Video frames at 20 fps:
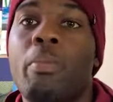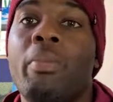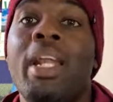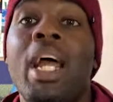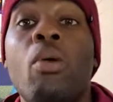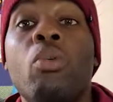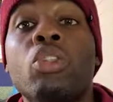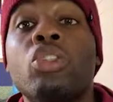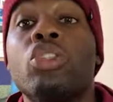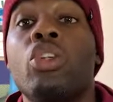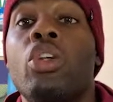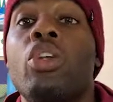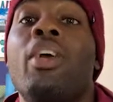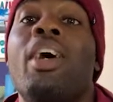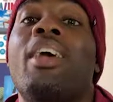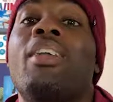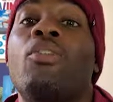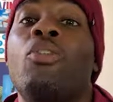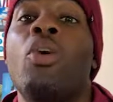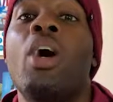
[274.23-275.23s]
but I will show you
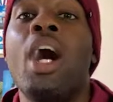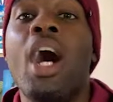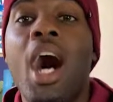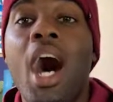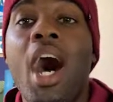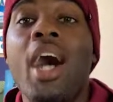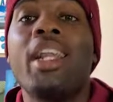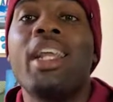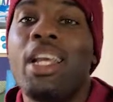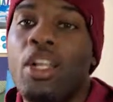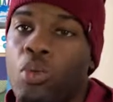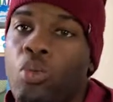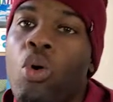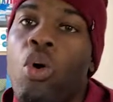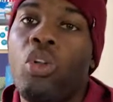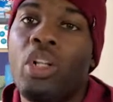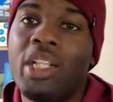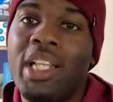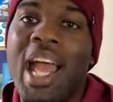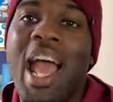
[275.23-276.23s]
how to
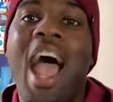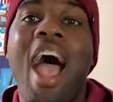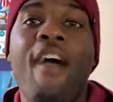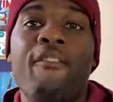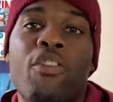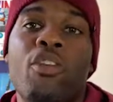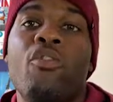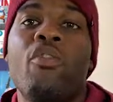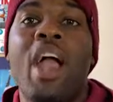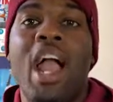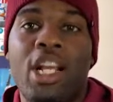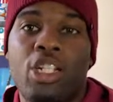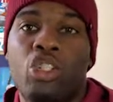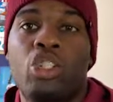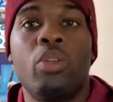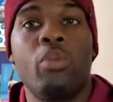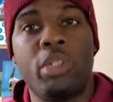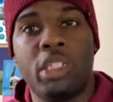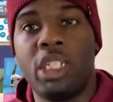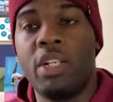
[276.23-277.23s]
unenroll in that after you
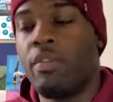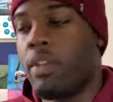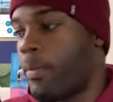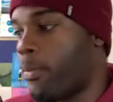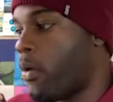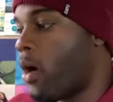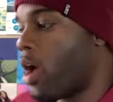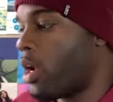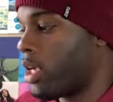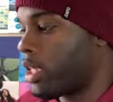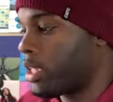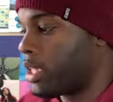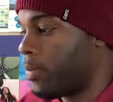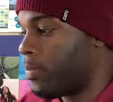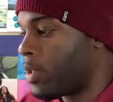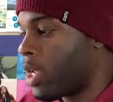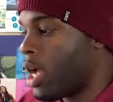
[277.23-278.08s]
actually receive the product.